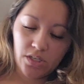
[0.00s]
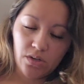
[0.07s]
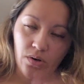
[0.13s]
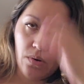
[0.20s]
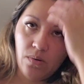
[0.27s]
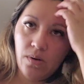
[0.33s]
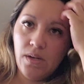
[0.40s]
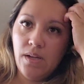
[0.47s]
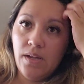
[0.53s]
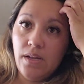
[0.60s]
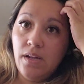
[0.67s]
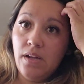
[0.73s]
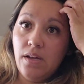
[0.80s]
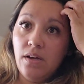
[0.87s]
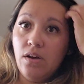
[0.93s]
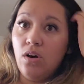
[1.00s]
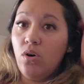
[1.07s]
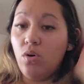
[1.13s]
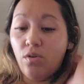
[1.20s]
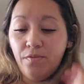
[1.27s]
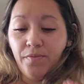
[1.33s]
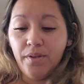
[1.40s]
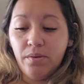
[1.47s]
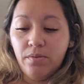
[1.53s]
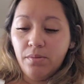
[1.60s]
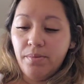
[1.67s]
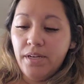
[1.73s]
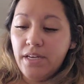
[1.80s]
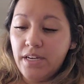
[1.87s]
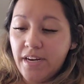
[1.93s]
So hopefully we'll
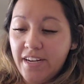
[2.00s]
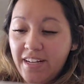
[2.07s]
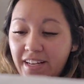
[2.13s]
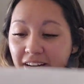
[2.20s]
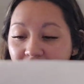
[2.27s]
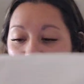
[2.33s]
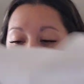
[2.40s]
be clear